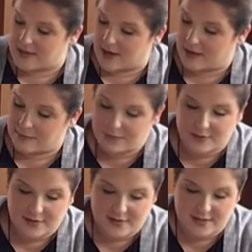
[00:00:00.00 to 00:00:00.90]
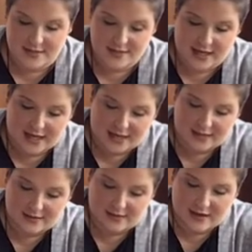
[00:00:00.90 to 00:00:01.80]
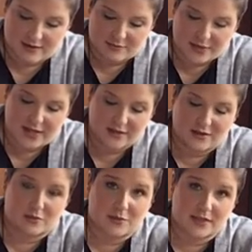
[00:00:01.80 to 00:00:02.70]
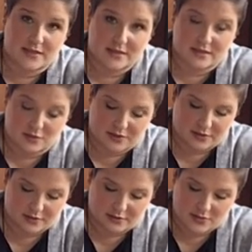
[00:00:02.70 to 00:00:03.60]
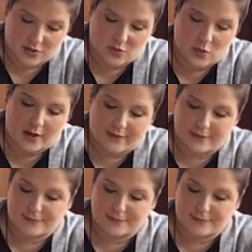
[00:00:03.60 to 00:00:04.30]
up the design and have paint go places where you don't want it.